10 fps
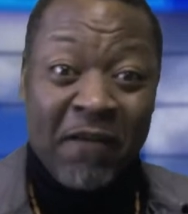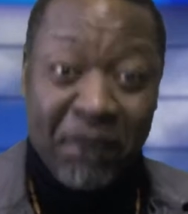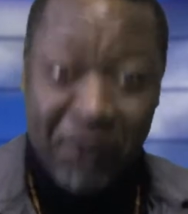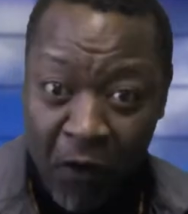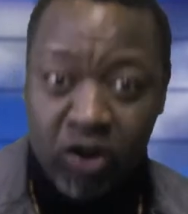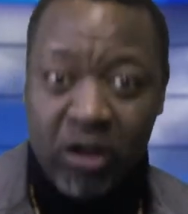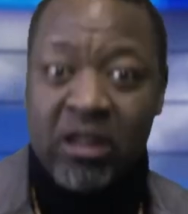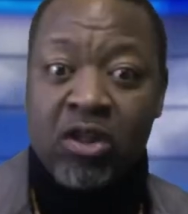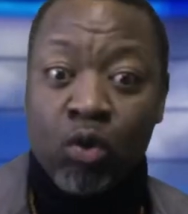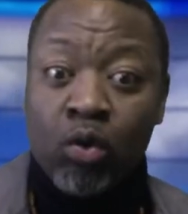fought
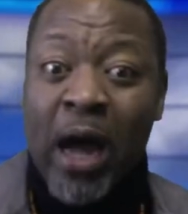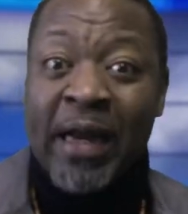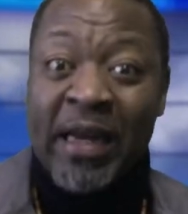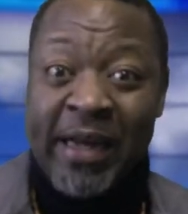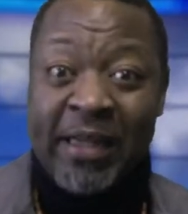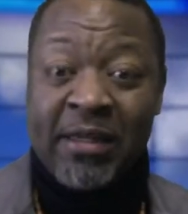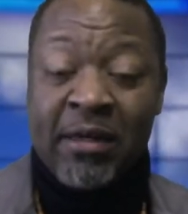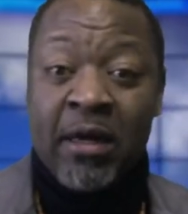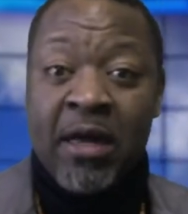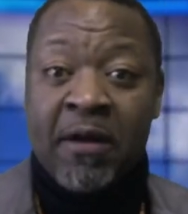tooth and nail.
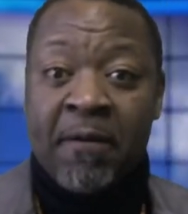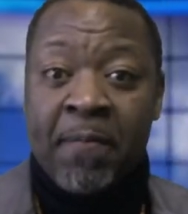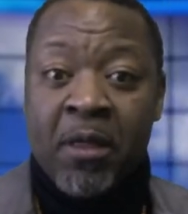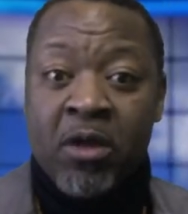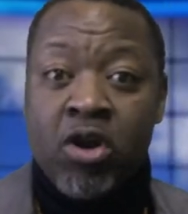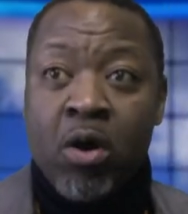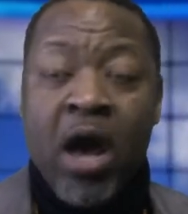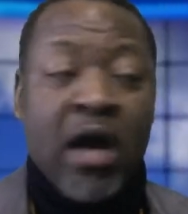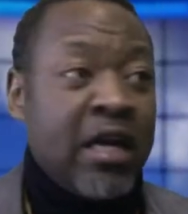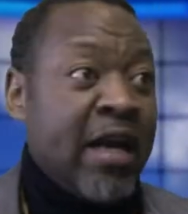You
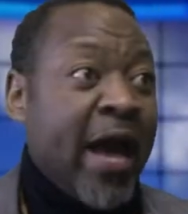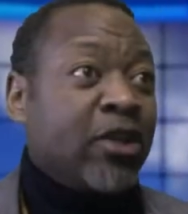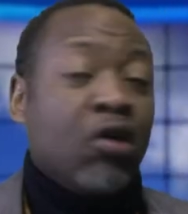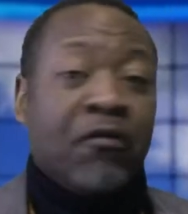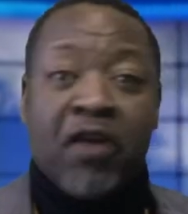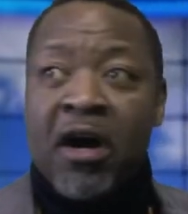know, the likes of